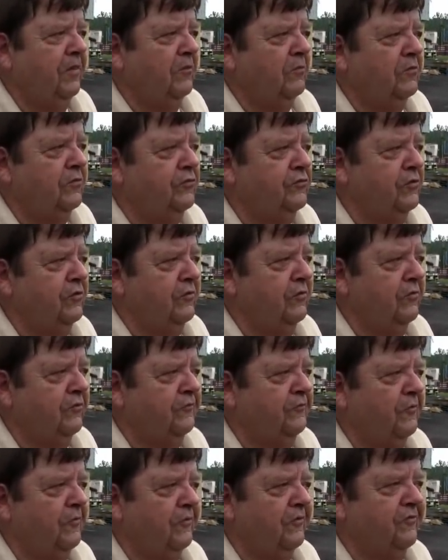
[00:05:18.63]
that was
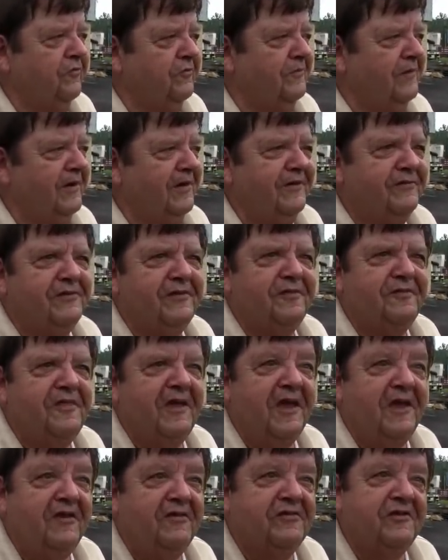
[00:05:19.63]
used for some illicit
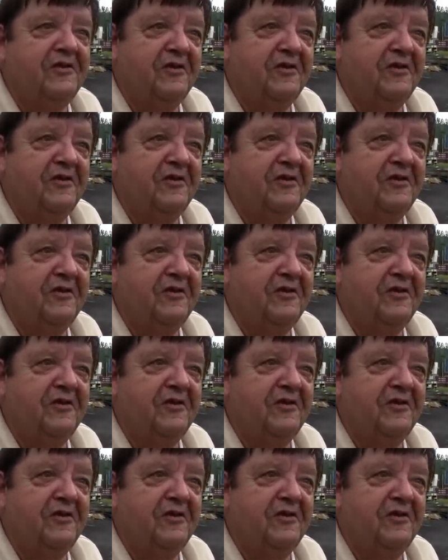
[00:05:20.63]
things,